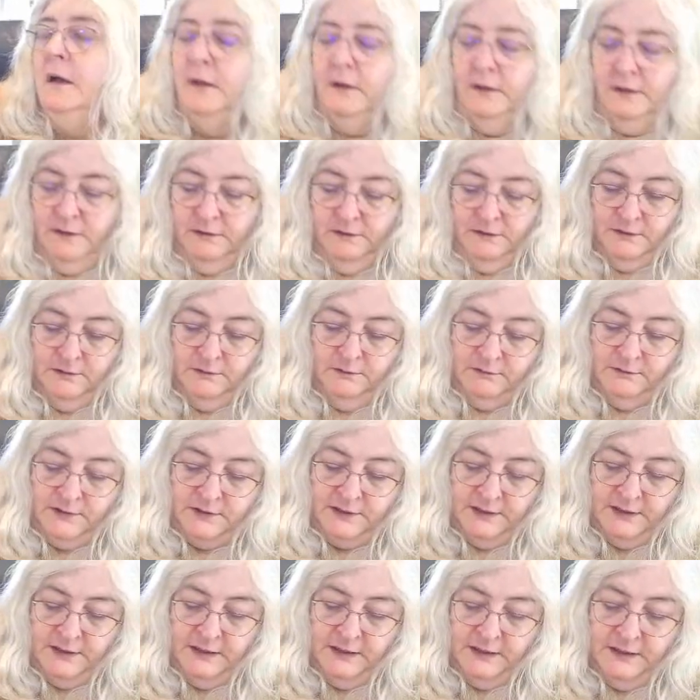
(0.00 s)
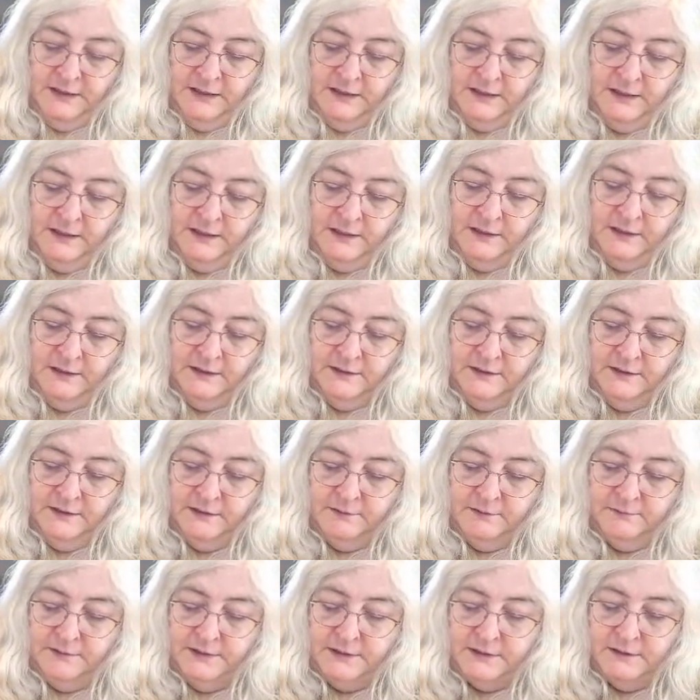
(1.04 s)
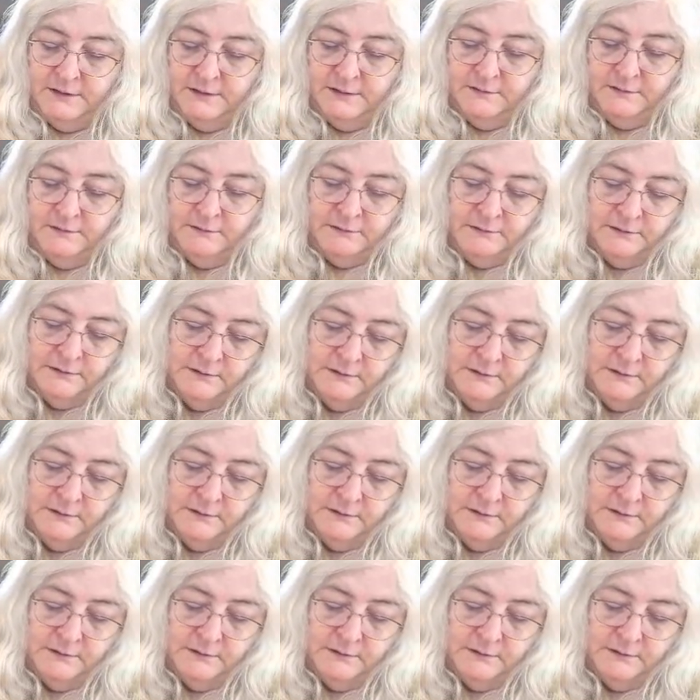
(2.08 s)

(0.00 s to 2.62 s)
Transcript: Okay, there we go.